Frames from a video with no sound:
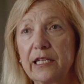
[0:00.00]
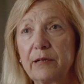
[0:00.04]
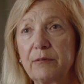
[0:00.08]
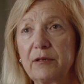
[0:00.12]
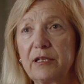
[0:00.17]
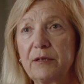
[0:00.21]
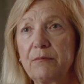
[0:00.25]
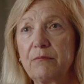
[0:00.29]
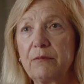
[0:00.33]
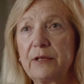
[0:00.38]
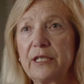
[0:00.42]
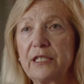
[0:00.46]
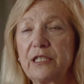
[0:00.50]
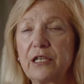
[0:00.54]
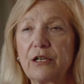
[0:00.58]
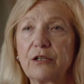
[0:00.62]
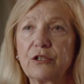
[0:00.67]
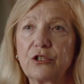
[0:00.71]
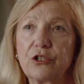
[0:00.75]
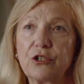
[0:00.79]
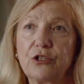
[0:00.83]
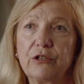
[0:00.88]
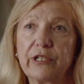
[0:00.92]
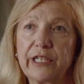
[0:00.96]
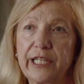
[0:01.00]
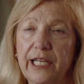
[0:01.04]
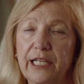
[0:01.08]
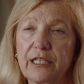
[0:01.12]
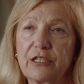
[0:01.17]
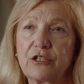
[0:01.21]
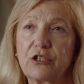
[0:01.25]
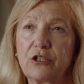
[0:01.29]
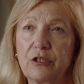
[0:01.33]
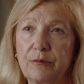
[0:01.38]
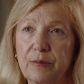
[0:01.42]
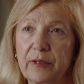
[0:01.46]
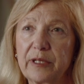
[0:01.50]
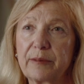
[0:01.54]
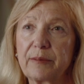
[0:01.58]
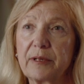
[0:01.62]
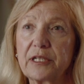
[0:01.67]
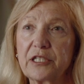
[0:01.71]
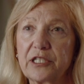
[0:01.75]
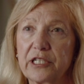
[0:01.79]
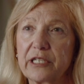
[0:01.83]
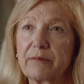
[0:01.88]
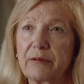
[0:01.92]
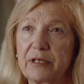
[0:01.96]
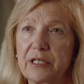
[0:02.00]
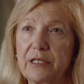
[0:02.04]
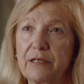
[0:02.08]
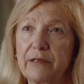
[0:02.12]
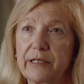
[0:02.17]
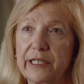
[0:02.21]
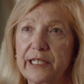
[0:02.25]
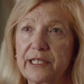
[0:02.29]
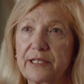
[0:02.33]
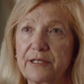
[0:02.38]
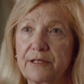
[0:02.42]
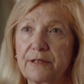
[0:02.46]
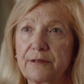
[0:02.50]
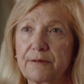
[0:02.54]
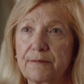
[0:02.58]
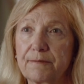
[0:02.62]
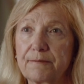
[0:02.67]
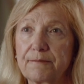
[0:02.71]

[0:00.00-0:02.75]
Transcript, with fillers: So we don't use that term as much as we used to.